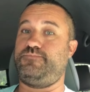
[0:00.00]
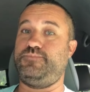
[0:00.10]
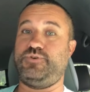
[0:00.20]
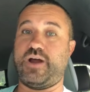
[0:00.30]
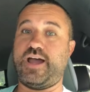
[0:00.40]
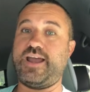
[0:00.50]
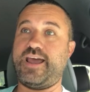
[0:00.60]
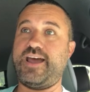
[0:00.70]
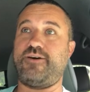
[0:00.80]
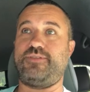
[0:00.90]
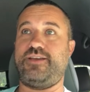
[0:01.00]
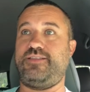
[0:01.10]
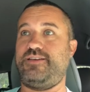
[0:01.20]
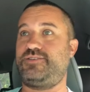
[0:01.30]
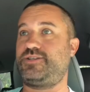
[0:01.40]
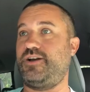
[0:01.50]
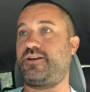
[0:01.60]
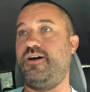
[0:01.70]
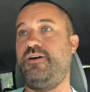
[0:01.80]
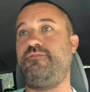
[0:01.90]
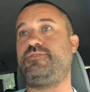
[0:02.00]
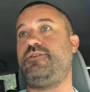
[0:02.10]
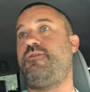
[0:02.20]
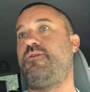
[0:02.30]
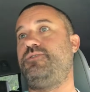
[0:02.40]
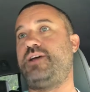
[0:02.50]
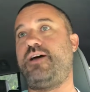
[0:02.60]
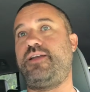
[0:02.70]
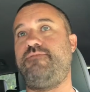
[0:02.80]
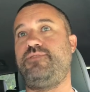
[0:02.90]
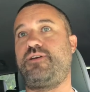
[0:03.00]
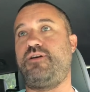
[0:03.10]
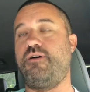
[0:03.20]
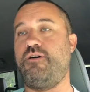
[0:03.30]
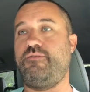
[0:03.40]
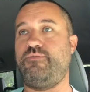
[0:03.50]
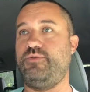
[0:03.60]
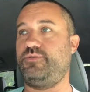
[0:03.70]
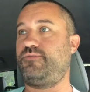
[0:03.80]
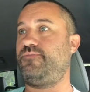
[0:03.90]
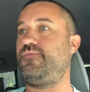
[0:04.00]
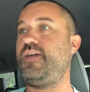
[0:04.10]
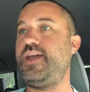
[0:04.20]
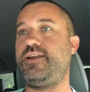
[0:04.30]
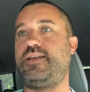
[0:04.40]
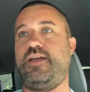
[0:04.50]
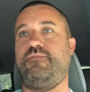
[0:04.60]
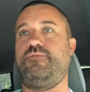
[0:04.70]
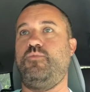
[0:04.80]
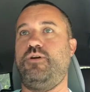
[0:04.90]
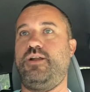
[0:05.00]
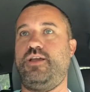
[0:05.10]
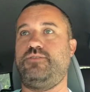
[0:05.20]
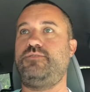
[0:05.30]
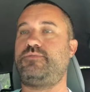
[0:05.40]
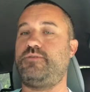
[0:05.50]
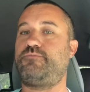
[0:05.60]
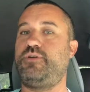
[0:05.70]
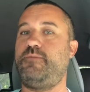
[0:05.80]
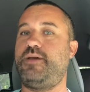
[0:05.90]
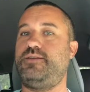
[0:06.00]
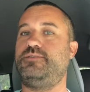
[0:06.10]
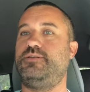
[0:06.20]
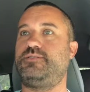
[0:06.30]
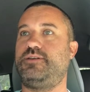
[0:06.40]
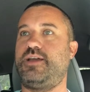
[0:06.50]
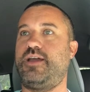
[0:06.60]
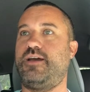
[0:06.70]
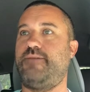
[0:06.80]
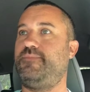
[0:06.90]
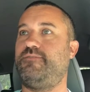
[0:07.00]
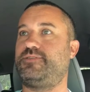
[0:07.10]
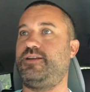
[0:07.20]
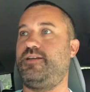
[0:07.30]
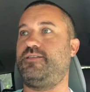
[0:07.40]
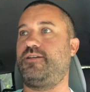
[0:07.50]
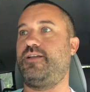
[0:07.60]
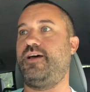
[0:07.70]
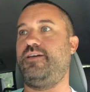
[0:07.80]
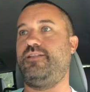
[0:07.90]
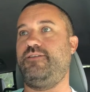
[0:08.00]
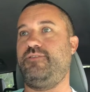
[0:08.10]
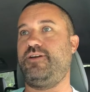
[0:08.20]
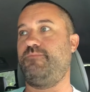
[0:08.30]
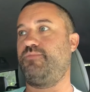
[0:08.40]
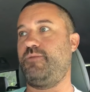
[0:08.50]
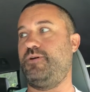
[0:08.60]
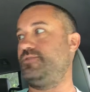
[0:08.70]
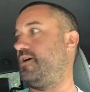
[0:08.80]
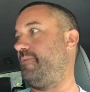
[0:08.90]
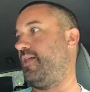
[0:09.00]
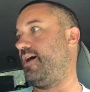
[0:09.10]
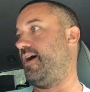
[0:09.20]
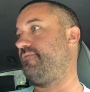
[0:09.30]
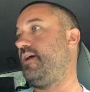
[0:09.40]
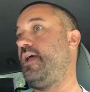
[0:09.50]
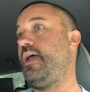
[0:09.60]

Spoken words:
dried out. They sucked hundreds of yards out. Even the Gulf was feet down from where it is. It's pretty amazing to see. I've never seen anything like that living here pretty much all my life.